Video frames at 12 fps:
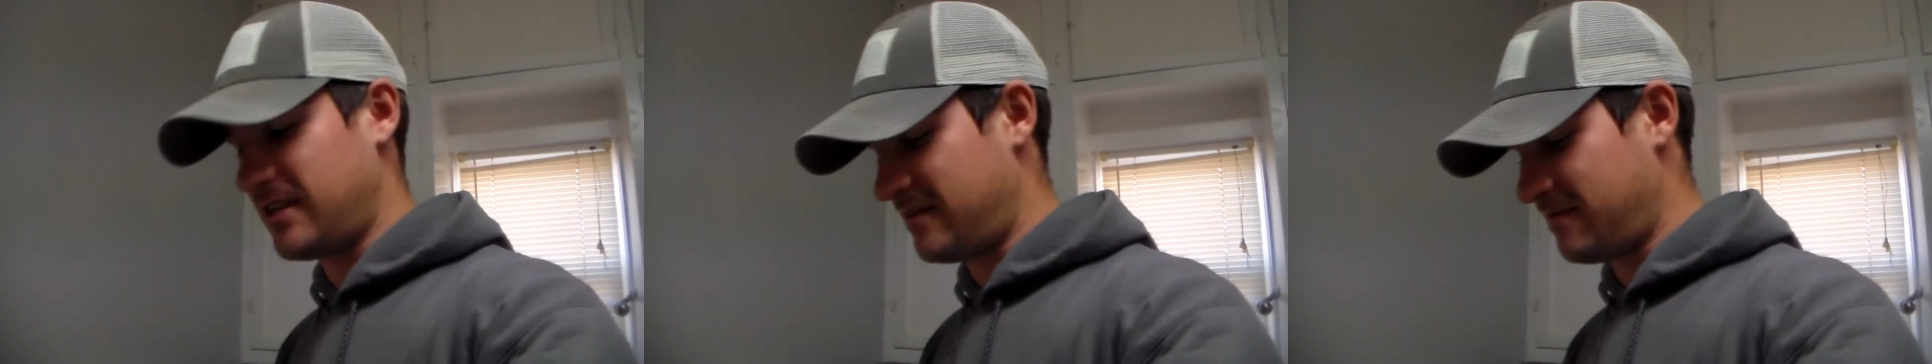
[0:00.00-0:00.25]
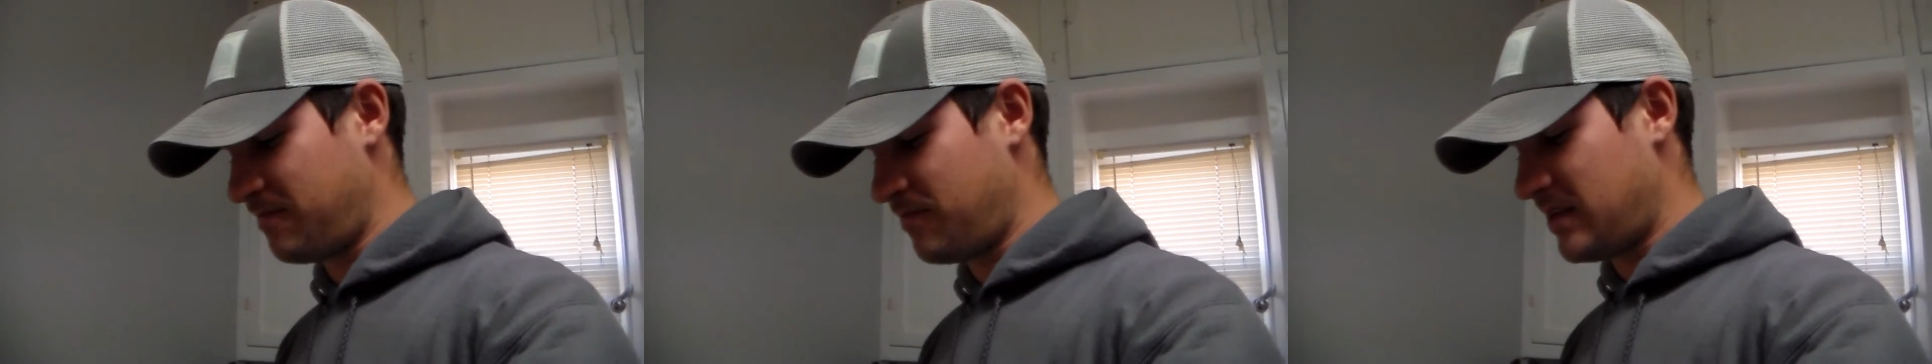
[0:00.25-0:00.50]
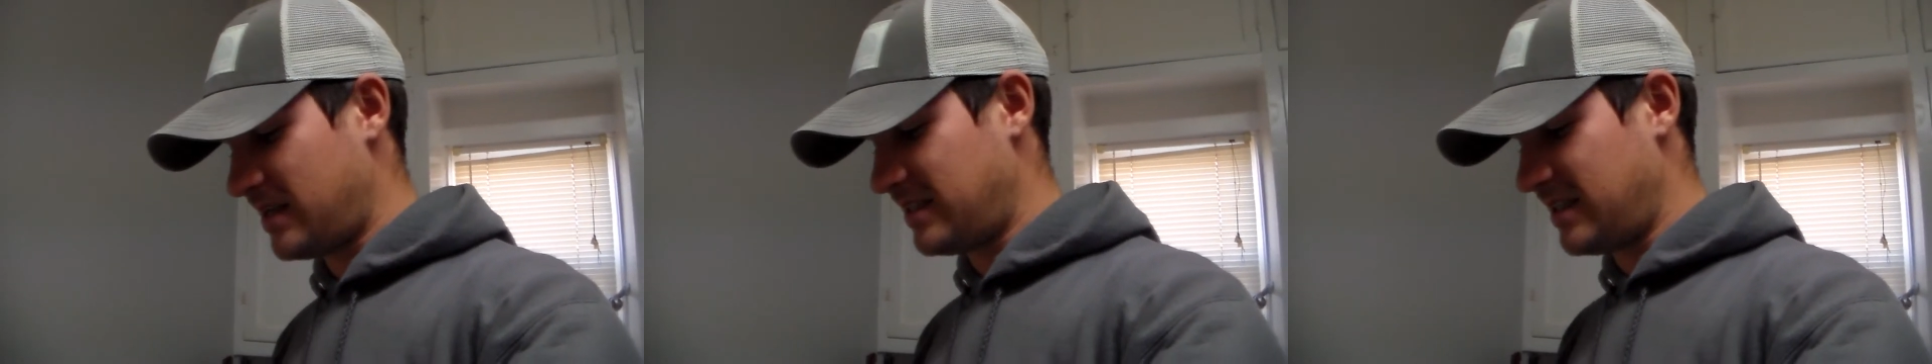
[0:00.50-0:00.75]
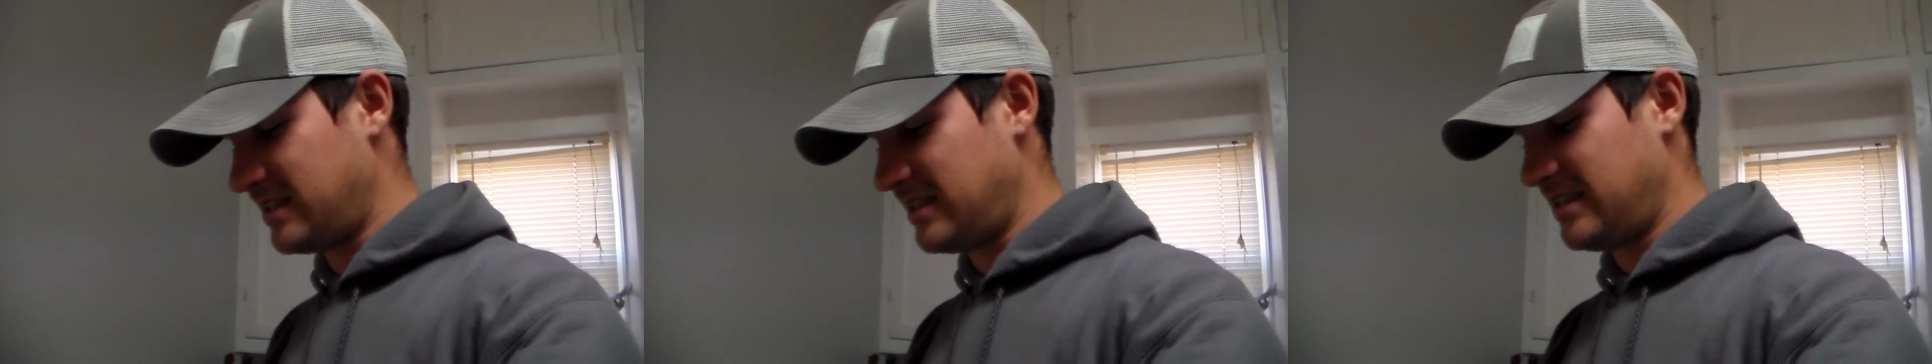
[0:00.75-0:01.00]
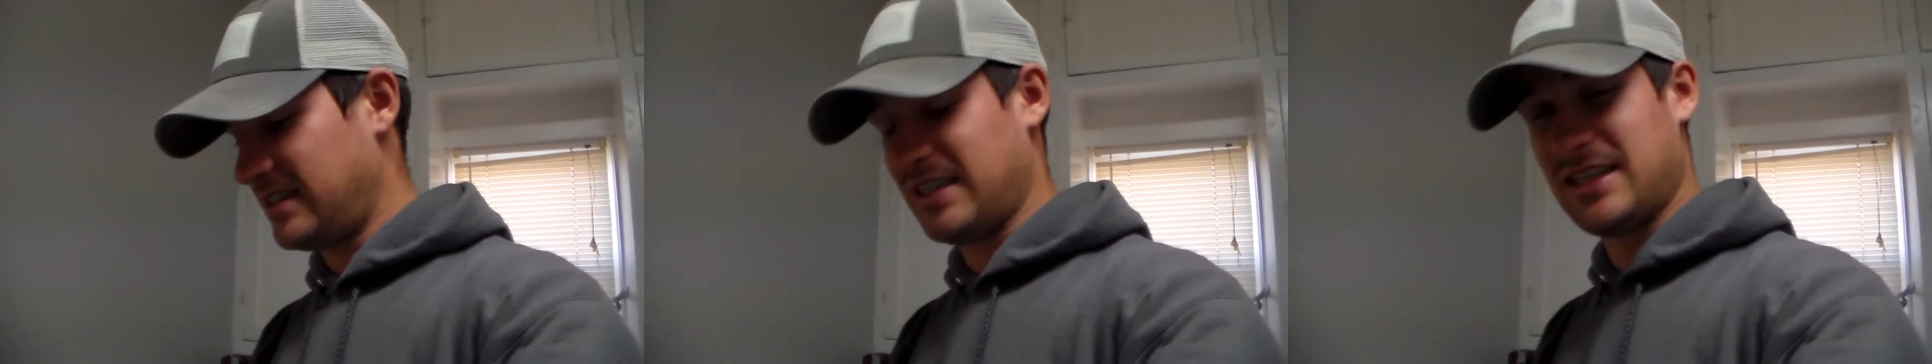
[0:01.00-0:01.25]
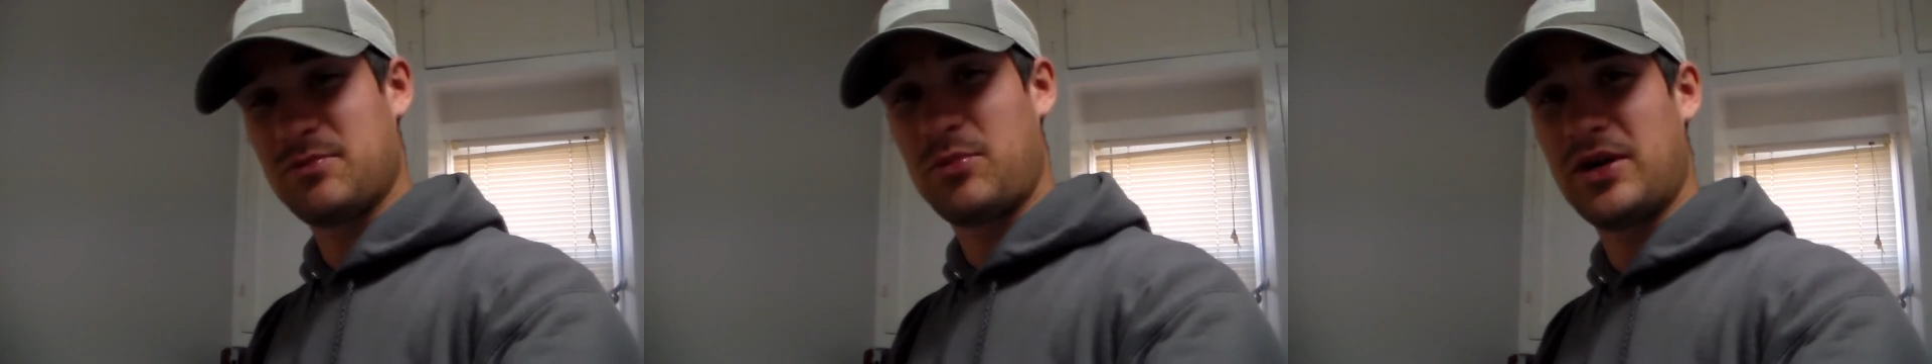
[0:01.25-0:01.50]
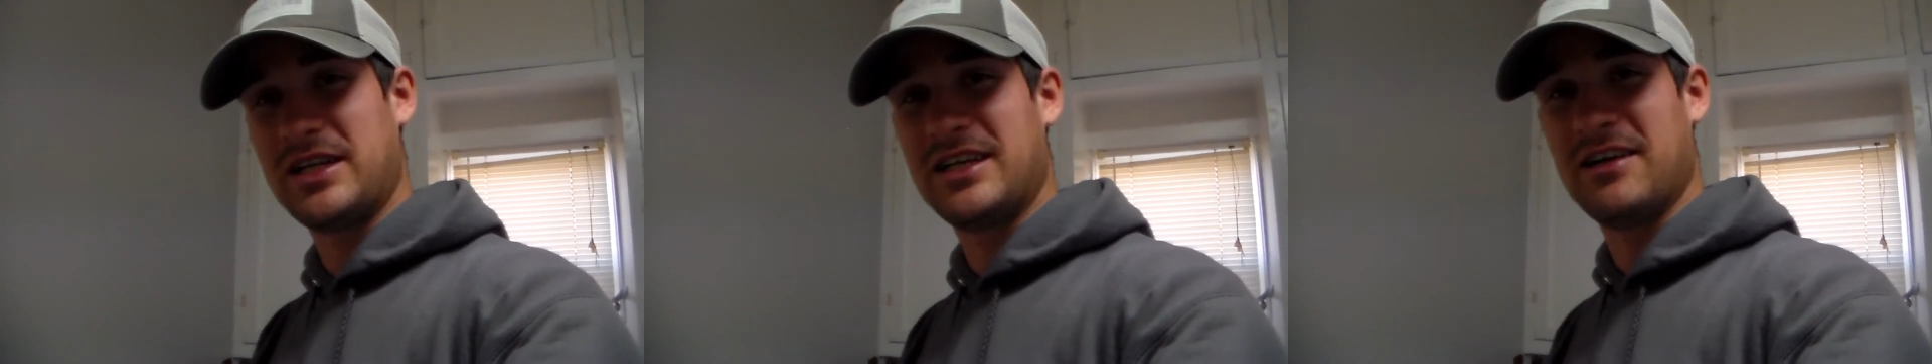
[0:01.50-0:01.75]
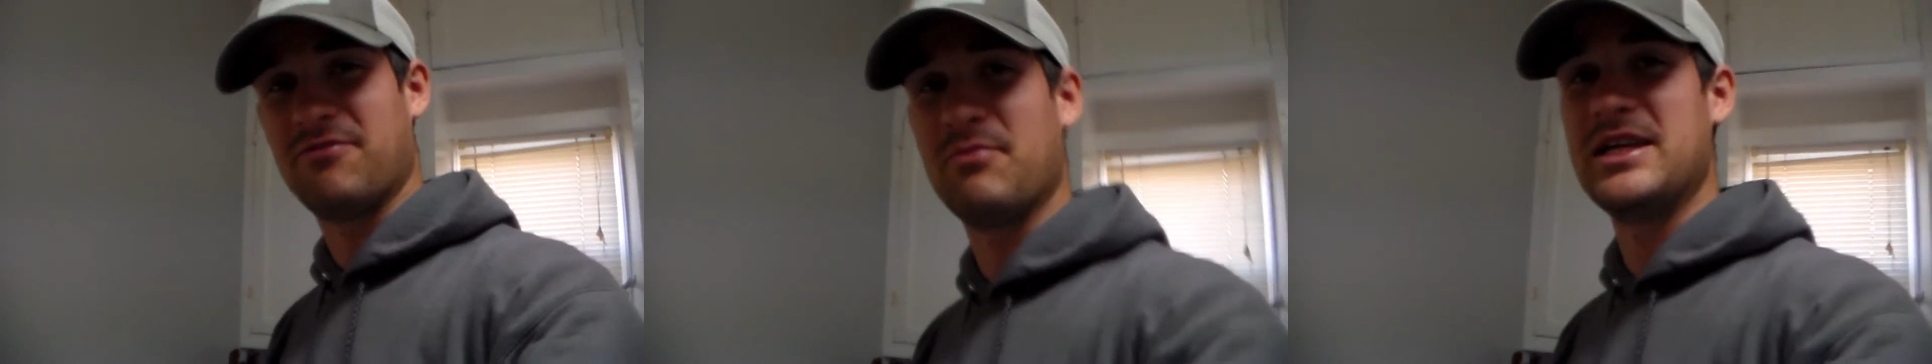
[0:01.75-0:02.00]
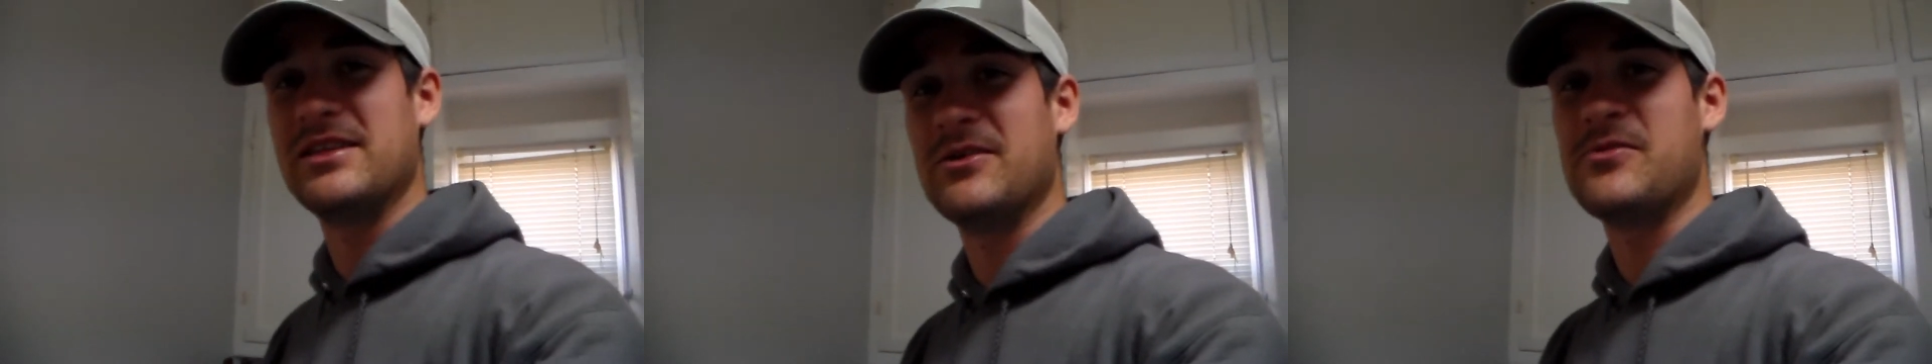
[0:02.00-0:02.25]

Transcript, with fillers: uh, does anything. That's pretty tough meat